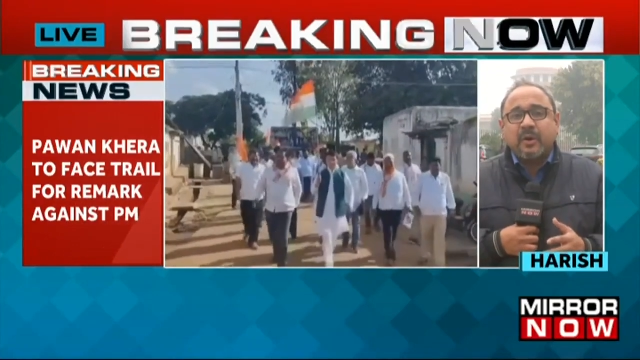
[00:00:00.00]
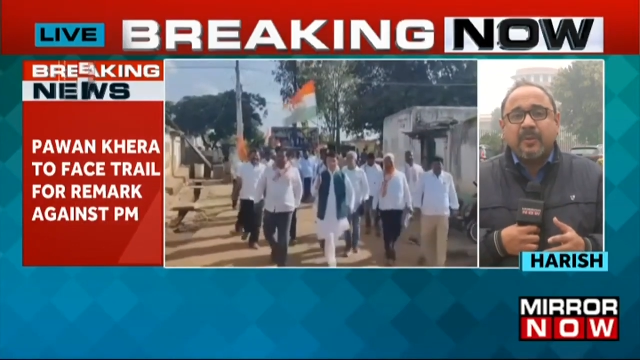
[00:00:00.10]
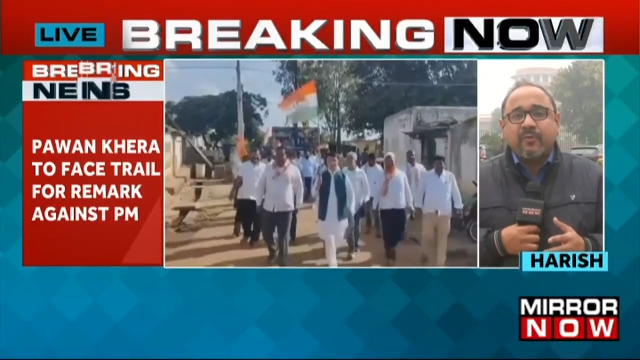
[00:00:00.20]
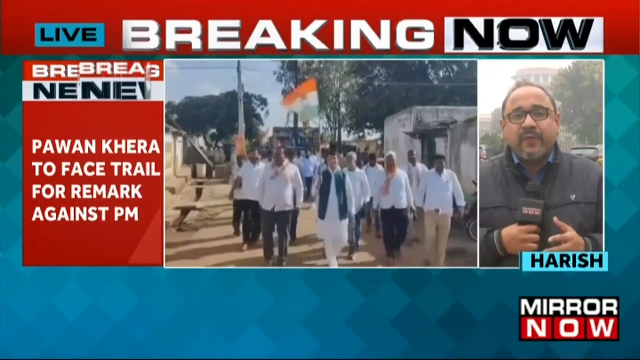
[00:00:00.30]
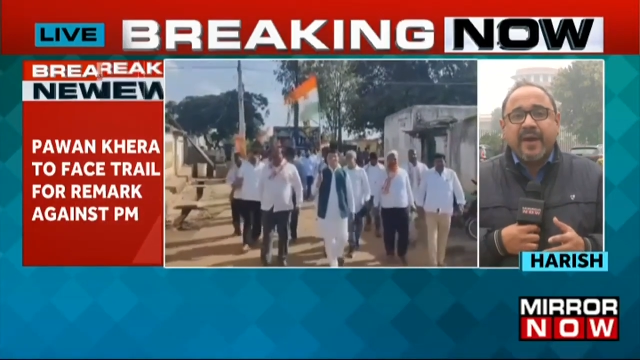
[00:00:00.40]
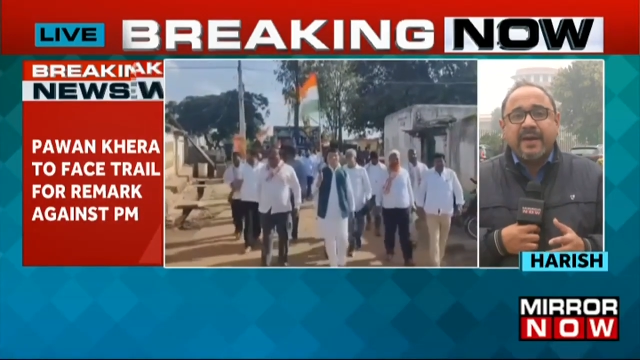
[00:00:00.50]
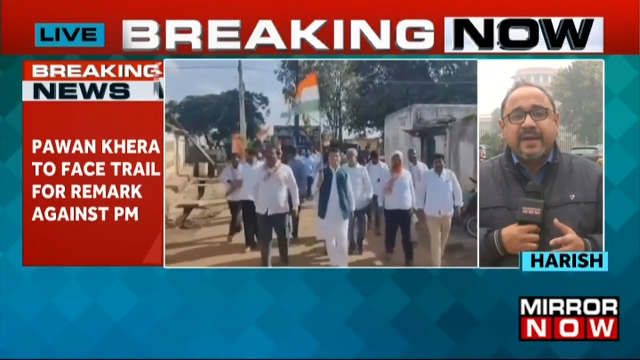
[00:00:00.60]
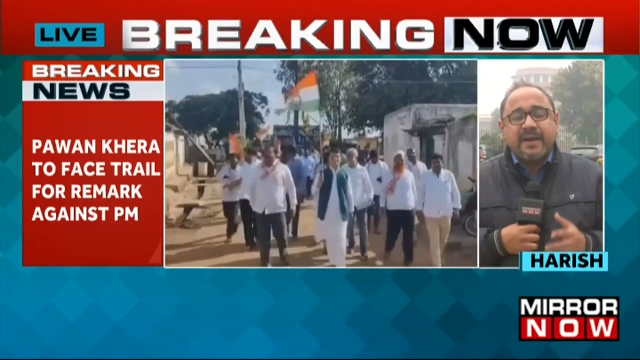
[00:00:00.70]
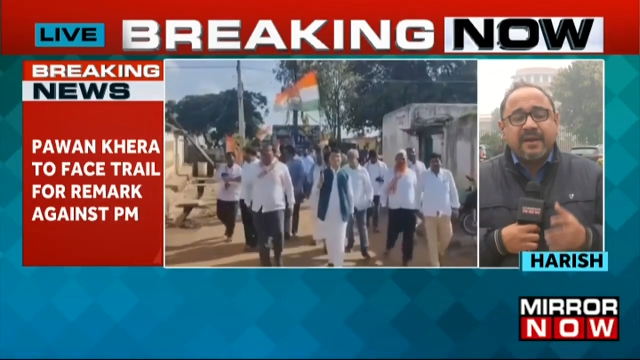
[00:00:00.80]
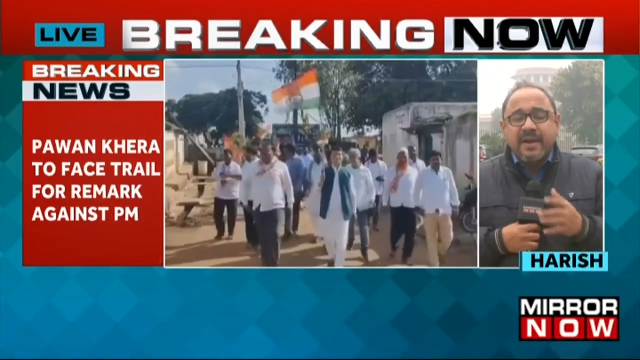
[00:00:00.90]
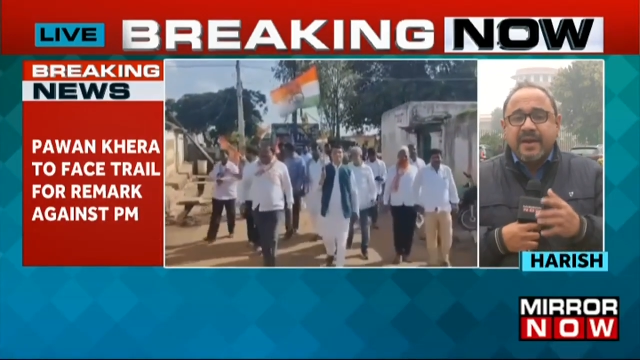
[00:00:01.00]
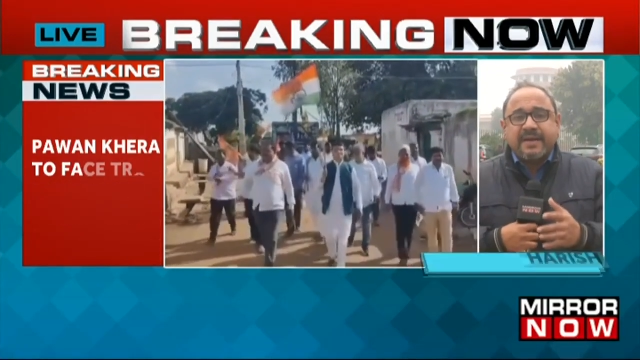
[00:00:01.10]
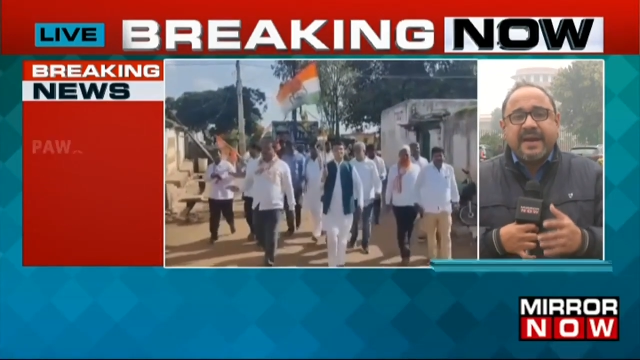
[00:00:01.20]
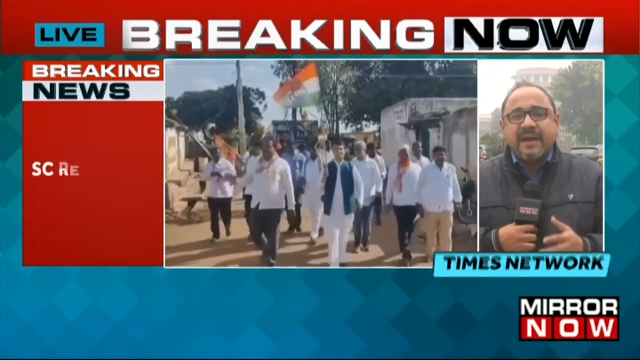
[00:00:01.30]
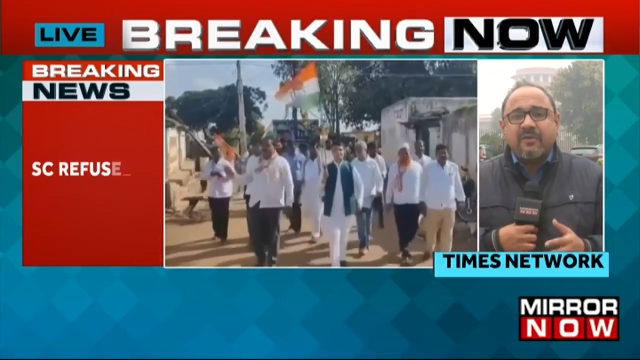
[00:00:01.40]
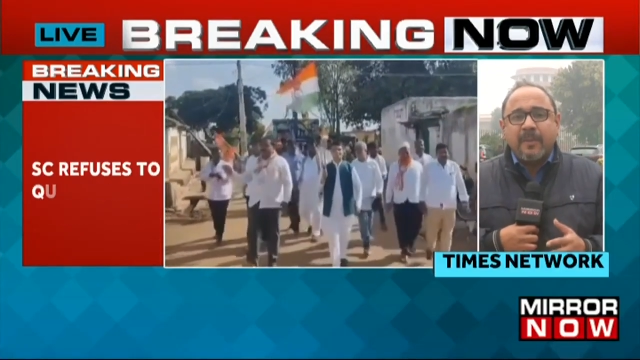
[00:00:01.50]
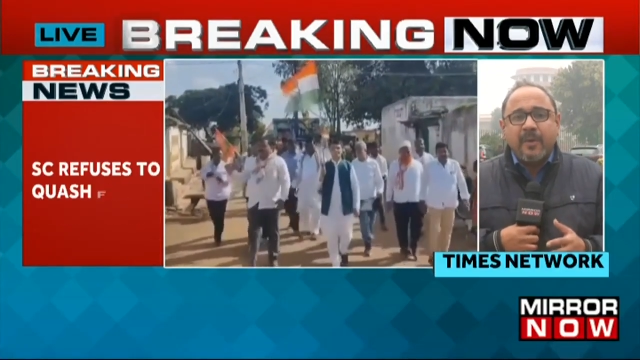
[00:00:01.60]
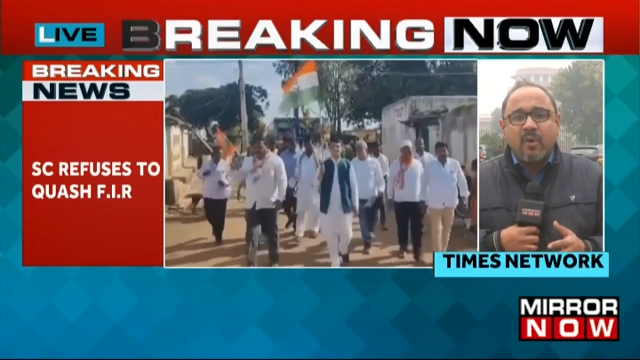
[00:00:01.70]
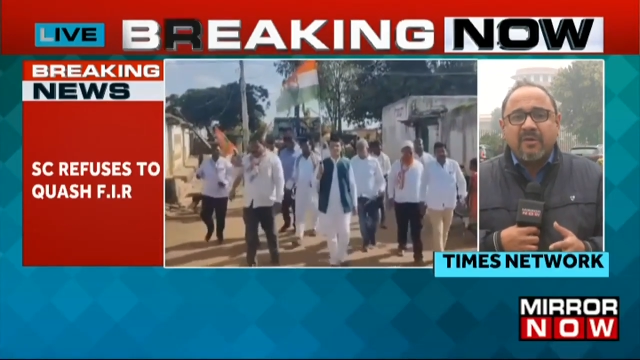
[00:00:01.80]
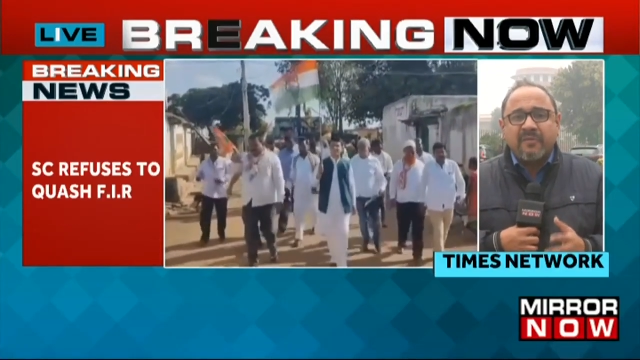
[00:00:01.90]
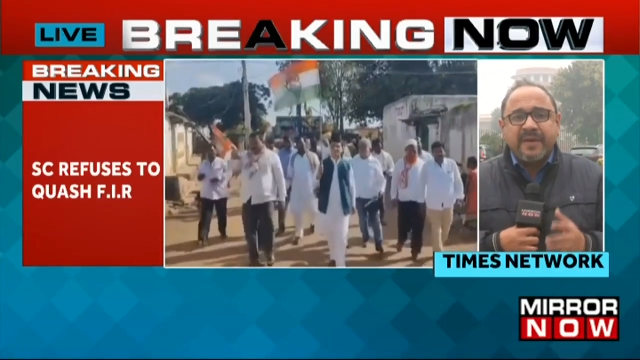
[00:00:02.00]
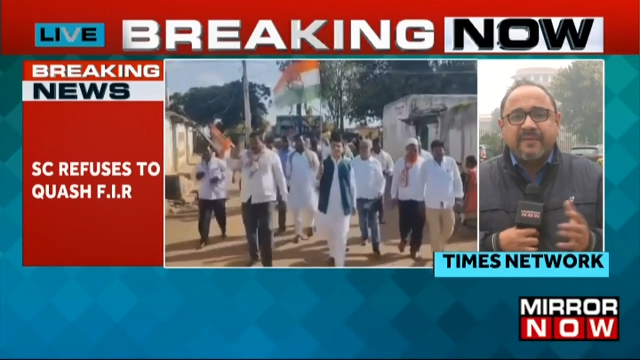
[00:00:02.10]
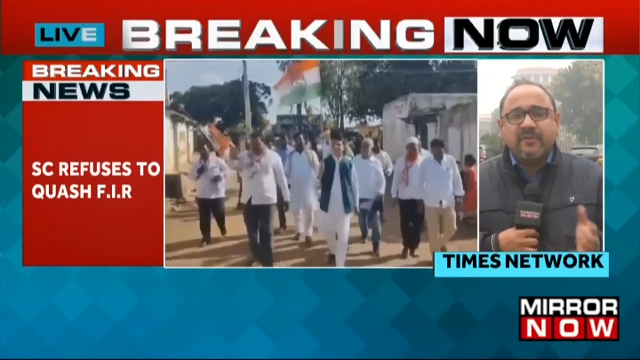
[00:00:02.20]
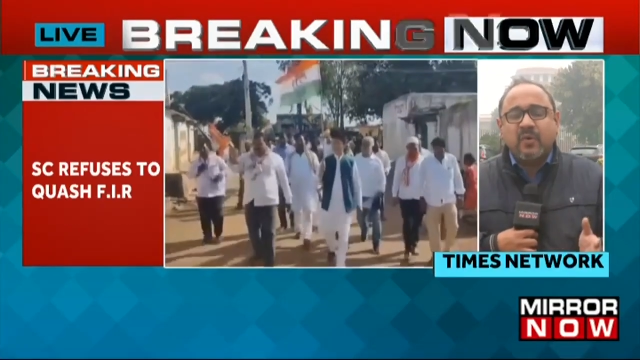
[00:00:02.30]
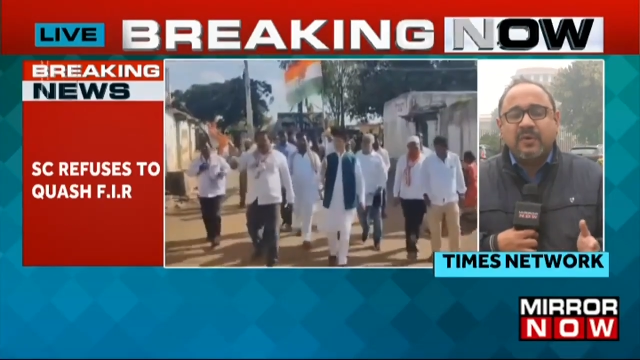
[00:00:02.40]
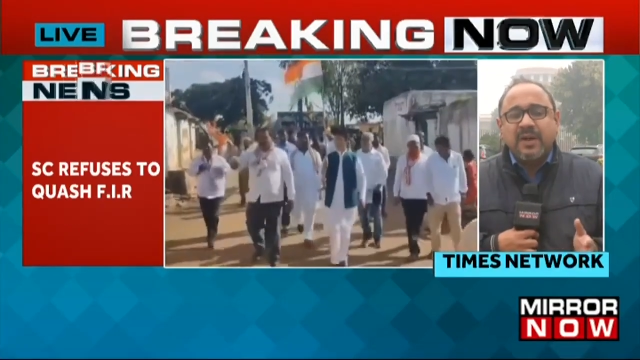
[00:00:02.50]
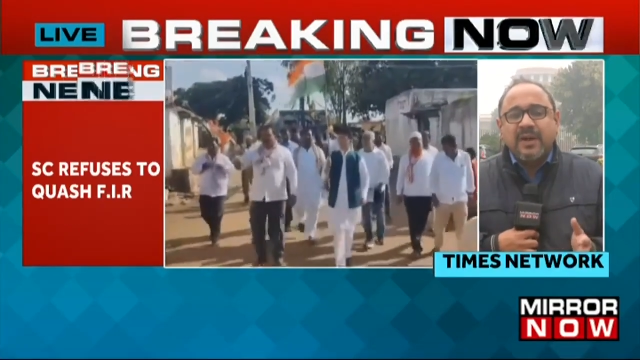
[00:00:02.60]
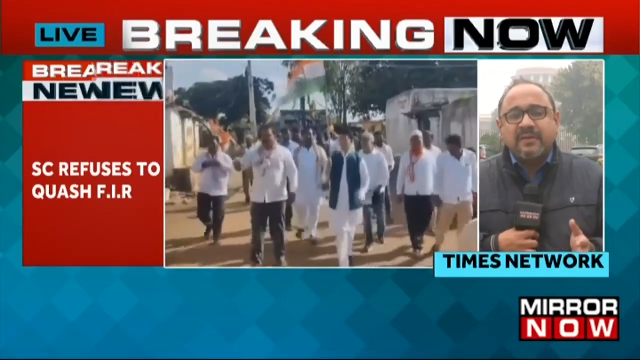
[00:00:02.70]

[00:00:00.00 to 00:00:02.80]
to be filed and trial will be over very soon.